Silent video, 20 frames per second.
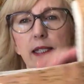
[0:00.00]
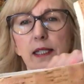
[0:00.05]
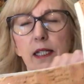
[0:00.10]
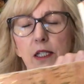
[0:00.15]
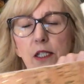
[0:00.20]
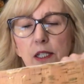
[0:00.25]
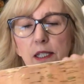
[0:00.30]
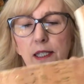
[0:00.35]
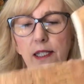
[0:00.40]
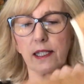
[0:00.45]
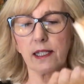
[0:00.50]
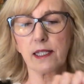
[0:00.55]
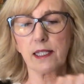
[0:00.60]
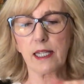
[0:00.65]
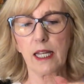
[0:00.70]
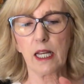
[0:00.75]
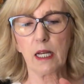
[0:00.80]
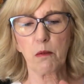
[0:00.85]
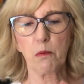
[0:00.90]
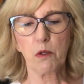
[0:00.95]
such a
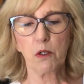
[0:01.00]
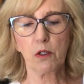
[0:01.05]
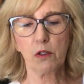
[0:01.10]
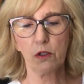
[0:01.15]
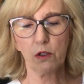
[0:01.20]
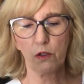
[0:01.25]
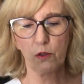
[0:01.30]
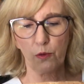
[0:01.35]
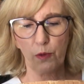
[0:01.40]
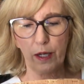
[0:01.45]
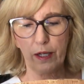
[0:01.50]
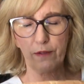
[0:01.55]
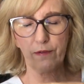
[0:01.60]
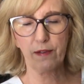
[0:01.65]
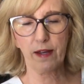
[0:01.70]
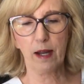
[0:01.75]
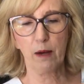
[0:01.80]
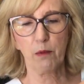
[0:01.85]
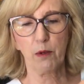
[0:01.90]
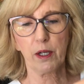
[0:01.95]
sustainable, great
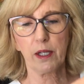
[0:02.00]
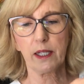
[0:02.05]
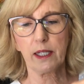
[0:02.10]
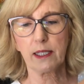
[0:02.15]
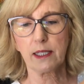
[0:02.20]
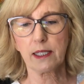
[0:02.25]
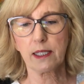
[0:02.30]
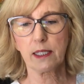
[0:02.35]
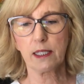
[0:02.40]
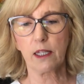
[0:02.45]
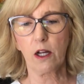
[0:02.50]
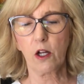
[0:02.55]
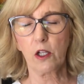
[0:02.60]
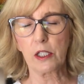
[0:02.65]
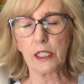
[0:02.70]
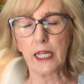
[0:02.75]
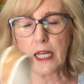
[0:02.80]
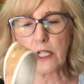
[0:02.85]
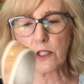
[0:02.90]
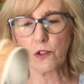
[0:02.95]
fabric. It's
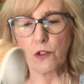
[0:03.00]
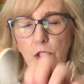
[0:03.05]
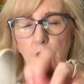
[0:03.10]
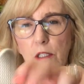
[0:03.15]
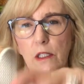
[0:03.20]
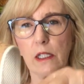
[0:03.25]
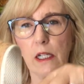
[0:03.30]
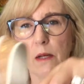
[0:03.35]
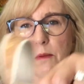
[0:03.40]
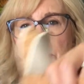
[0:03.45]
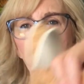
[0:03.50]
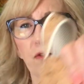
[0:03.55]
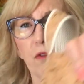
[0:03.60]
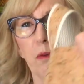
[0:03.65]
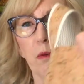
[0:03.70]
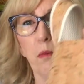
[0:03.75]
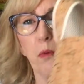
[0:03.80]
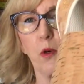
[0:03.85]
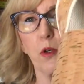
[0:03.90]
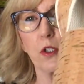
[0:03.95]
all natural. It comes
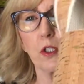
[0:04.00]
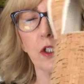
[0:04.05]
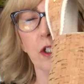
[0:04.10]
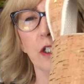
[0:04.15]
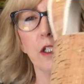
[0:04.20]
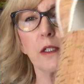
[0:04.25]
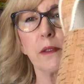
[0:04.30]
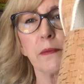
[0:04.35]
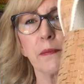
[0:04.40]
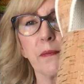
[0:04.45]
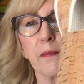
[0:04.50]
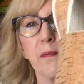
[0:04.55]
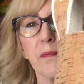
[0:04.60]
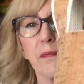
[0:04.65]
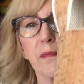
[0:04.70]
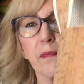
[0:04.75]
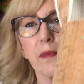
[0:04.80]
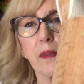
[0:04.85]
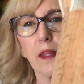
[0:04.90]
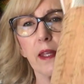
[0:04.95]
from Portugal,
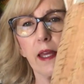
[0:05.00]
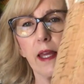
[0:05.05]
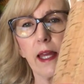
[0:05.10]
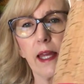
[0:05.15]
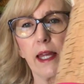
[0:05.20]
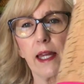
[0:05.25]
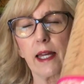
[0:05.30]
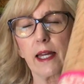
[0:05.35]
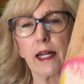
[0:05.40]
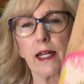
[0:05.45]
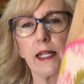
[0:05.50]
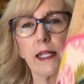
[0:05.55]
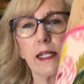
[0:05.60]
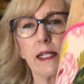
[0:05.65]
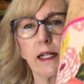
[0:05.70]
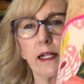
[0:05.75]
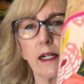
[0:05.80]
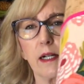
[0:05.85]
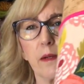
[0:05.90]
and